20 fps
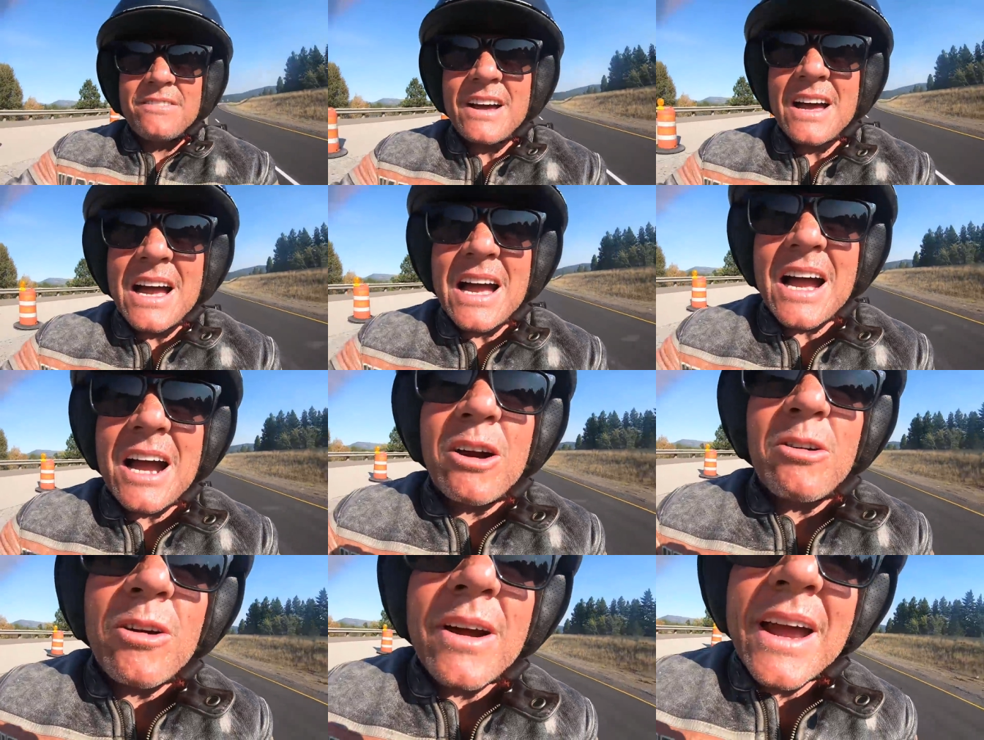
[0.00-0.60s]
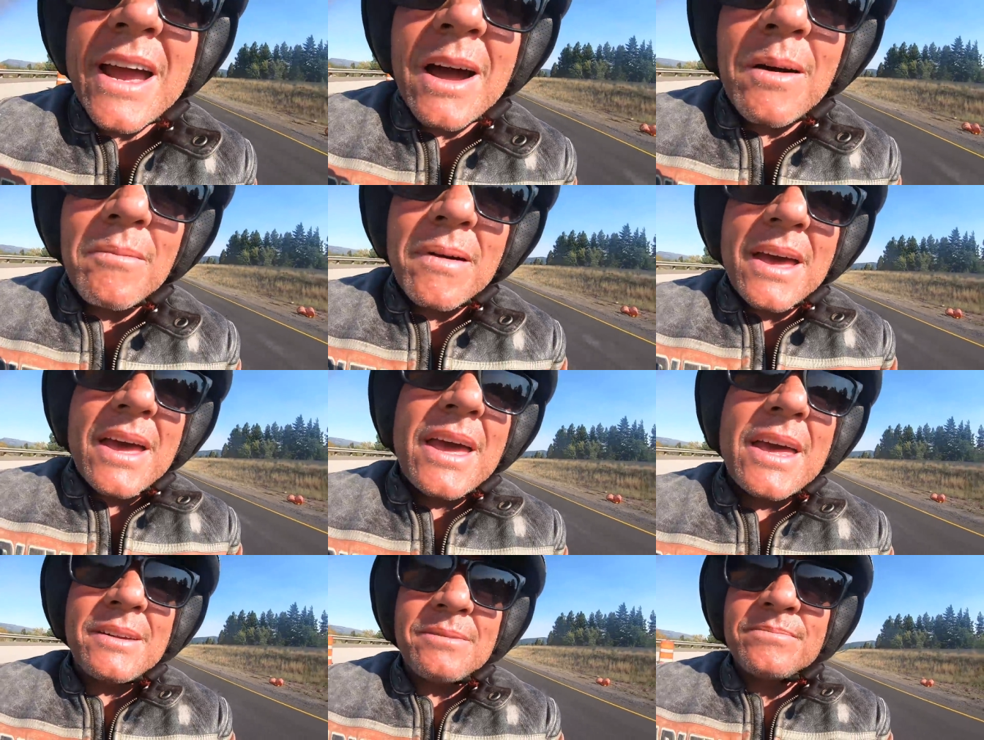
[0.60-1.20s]
Far ah, out,
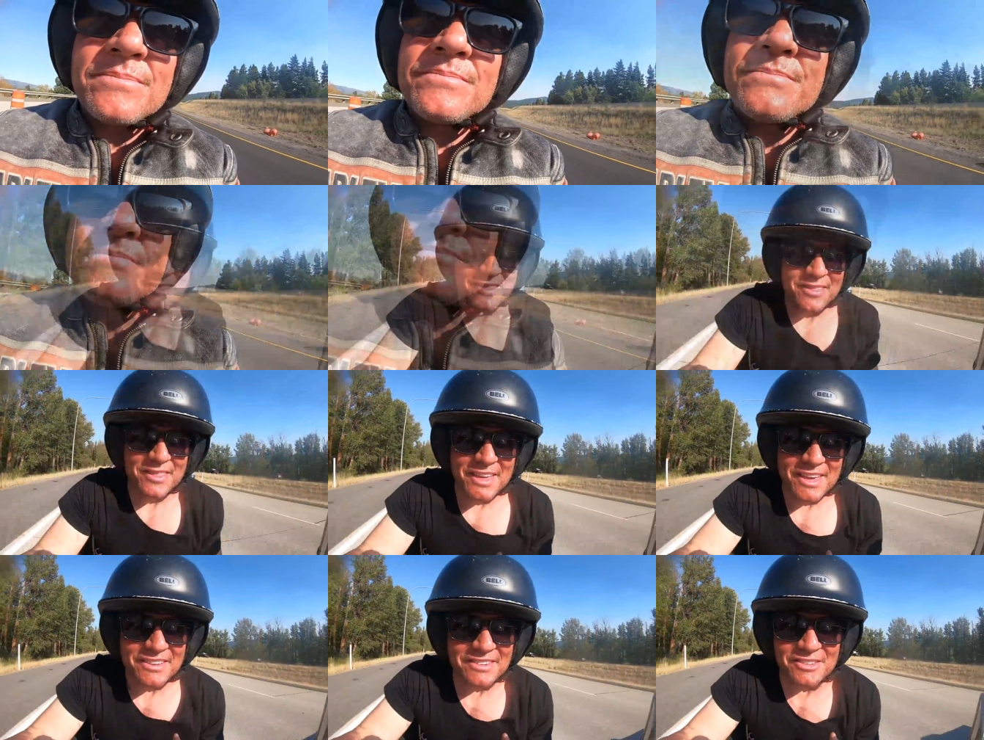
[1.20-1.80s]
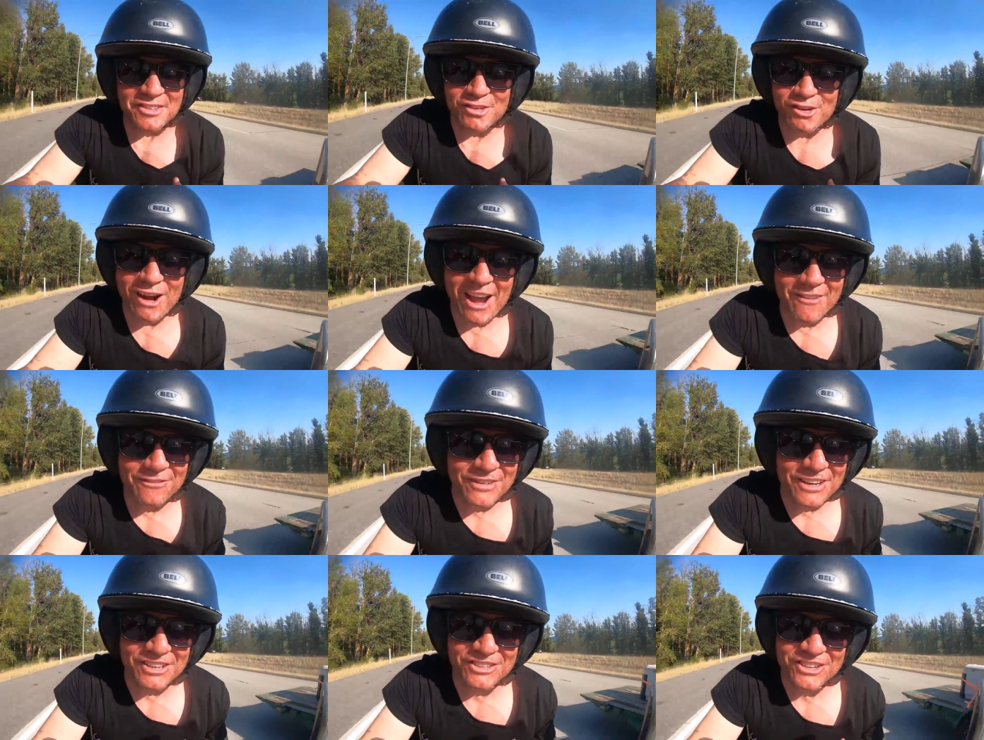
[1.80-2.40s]
man. This
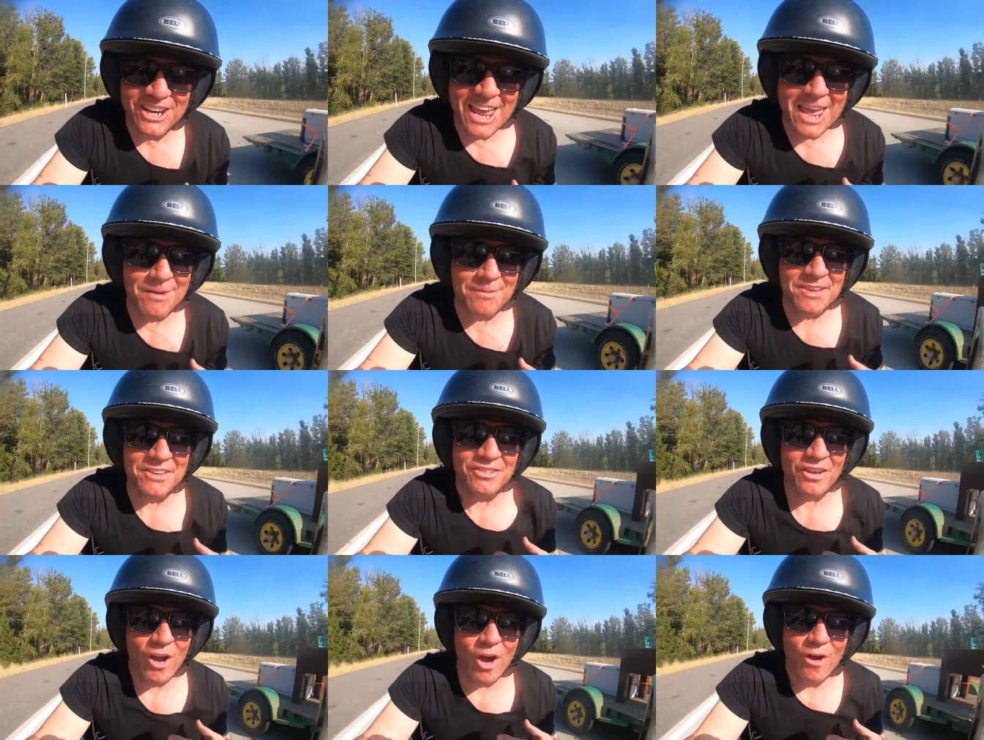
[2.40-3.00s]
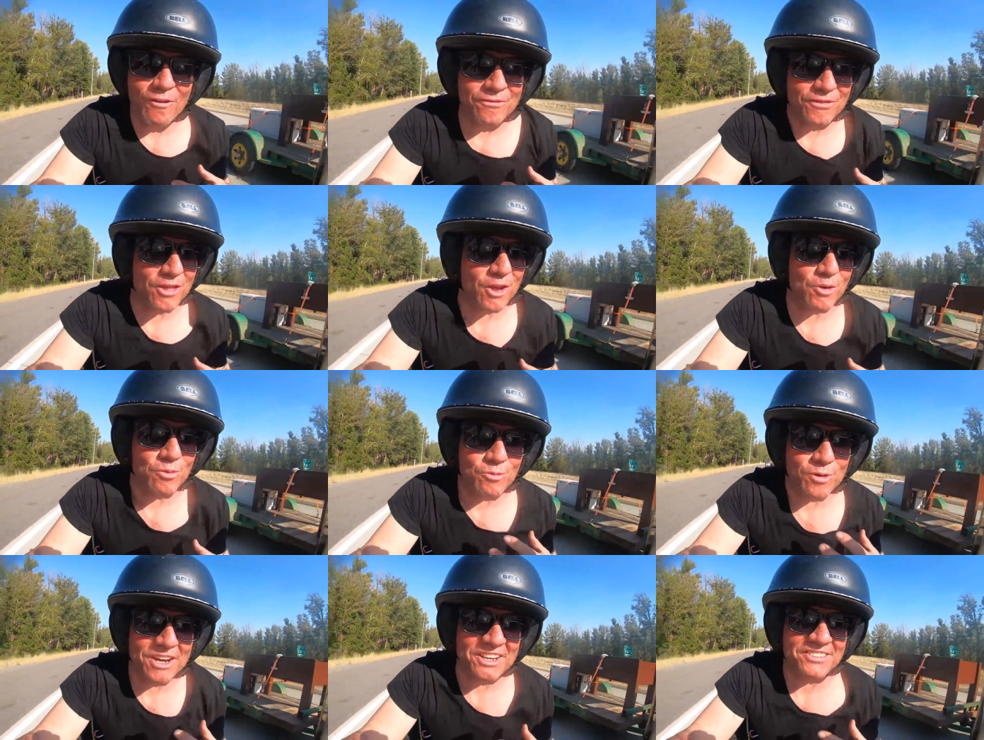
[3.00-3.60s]
traffic jam is off
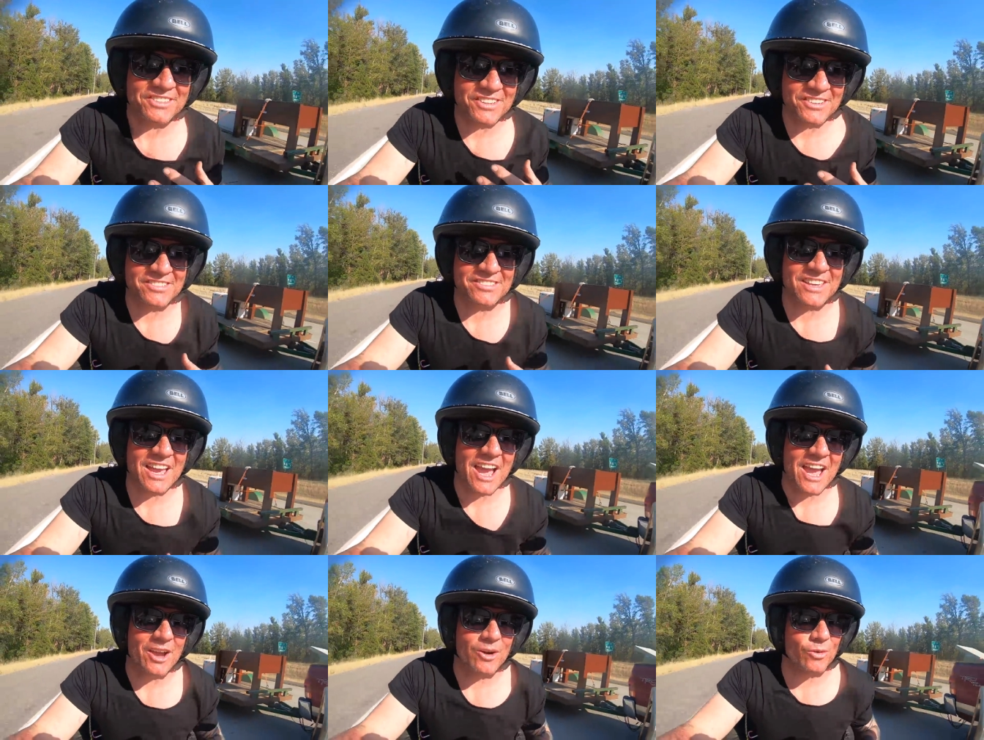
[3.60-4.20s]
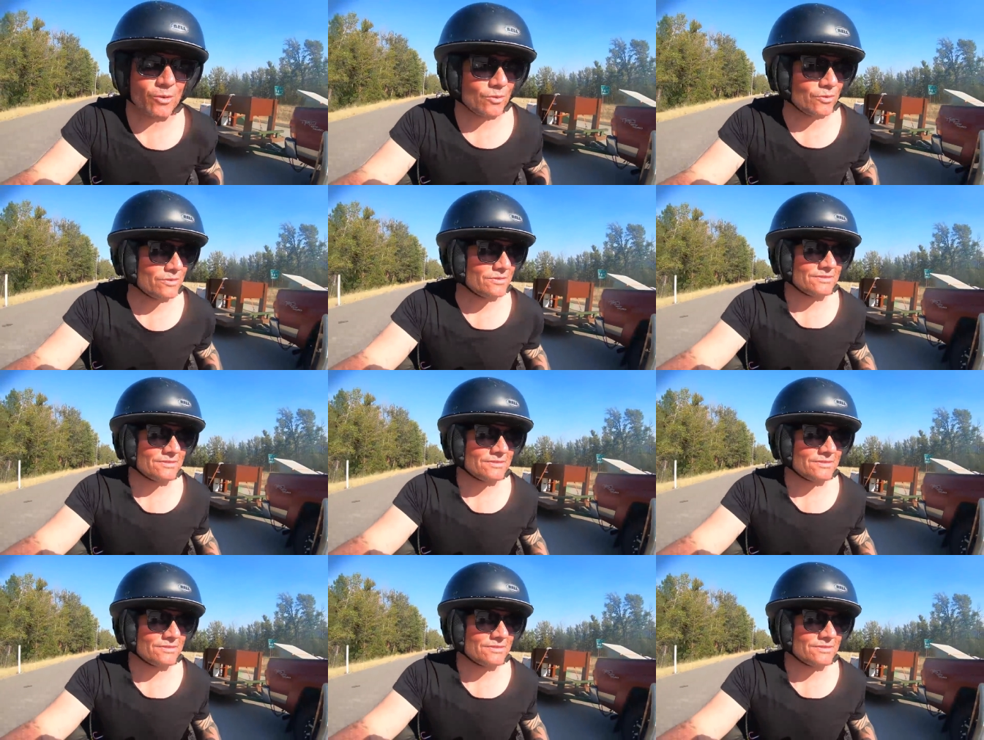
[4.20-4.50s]
the Richter scale.